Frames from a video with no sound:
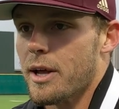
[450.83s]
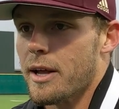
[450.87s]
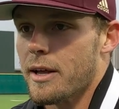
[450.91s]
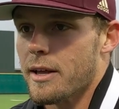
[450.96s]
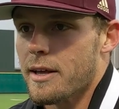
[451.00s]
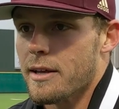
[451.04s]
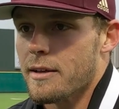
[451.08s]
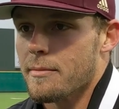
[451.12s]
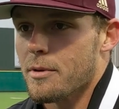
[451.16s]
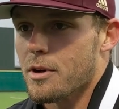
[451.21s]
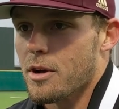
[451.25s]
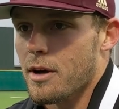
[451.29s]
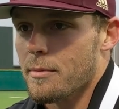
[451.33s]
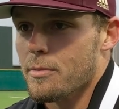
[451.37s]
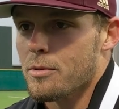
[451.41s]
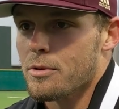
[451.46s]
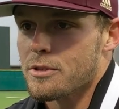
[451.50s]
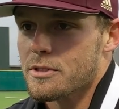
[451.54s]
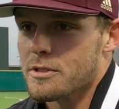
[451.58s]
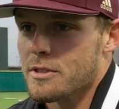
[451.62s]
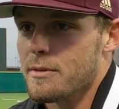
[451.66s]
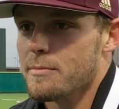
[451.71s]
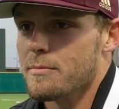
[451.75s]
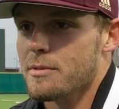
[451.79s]
we got to get him a
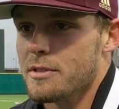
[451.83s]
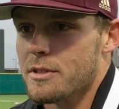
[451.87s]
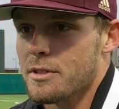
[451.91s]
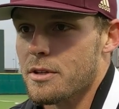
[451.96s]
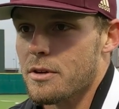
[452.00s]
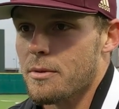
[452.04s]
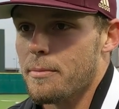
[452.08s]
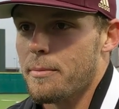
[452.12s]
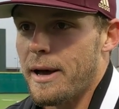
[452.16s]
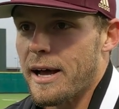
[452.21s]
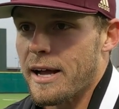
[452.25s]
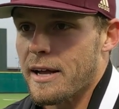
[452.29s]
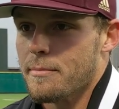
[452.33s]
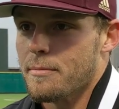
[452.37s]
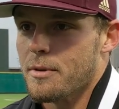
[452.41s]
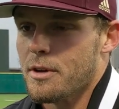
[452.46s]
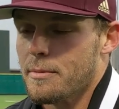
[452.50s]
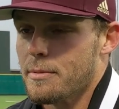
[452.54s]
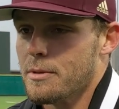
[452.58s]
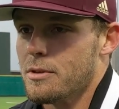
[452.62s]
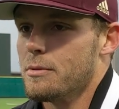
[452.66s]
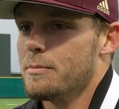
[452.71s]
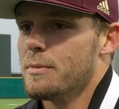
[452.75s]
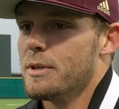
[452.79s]
couple or something, you know, back him
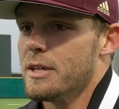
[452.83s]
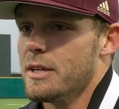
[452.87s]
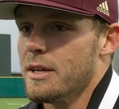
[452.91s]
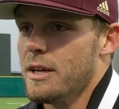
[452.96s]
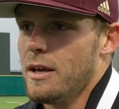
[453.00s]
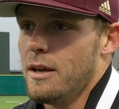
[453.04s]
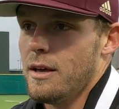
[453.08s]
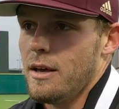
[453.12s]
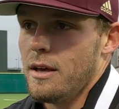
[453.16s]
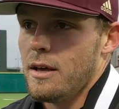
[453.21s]
up a little bit.